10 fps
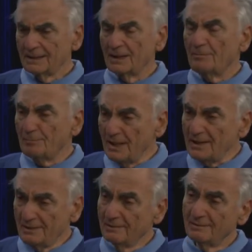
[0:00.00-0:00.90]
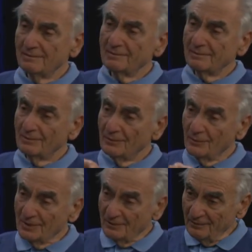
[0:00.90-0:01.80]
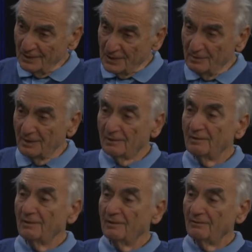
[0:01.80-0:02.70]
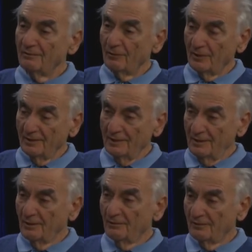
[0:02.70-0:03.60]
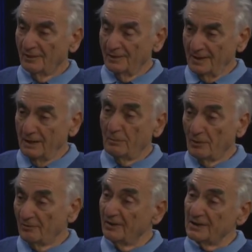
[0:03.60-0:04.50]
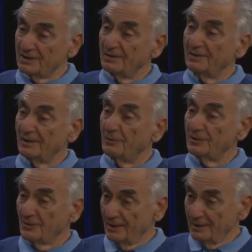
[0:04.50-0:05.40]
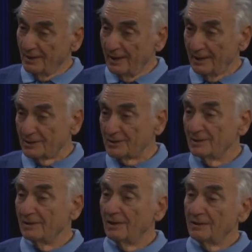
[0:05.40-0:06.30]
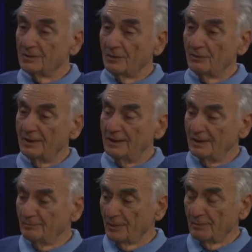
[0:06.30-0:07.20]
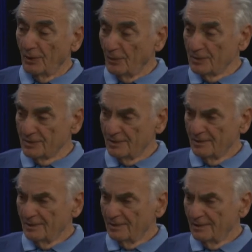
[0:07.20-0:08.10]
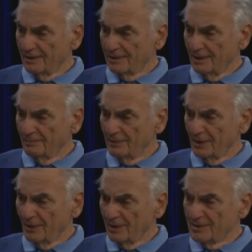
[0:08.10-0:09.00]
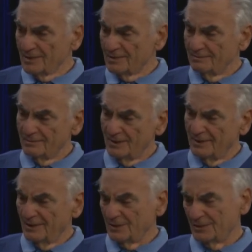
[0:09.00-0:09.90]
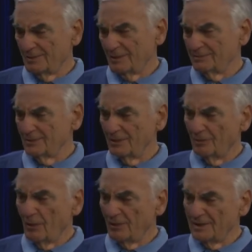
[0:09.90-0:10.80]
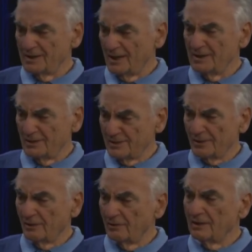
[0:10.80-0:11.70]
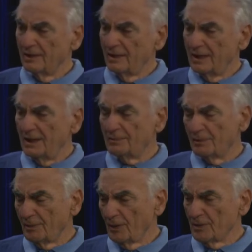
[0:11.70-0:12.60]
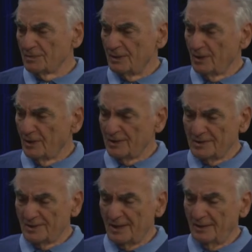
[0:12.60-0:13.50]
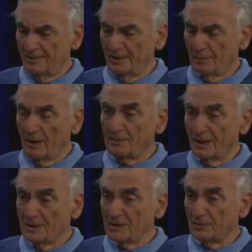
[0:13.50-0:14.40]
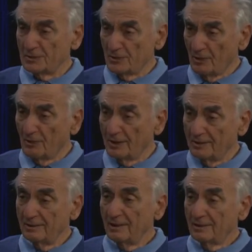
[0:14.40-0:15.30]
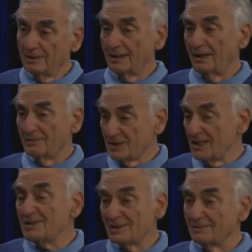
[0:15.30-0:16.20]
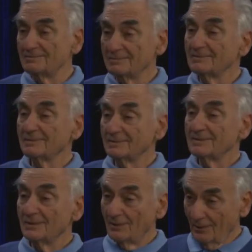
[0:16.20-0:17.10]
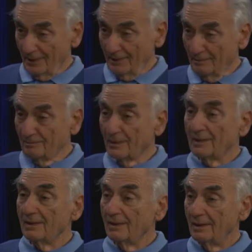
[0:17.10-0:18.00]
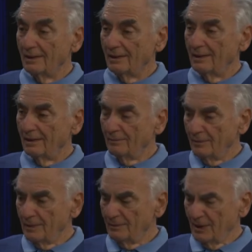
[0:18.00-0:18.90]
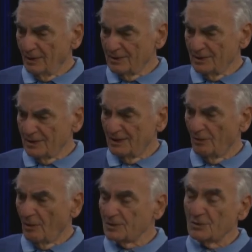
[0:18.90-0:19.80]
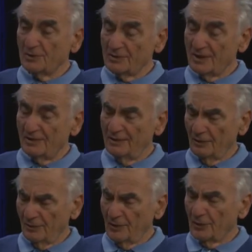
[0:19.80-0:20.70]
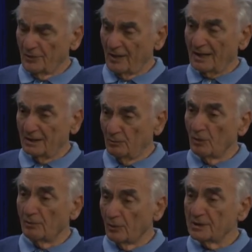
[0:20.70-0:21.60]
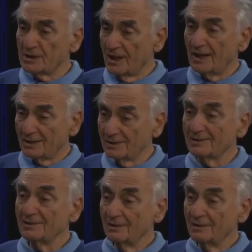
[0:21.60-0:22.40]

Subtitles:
compete with the fishermen for the, you know, for the day boat fish that they were trying to catch. So he had proposed that because, and this was about more than 10 years ago, he had proposed because they, their population was growing, that they have a season on them, because he said they also were they were attracting more and more sharks,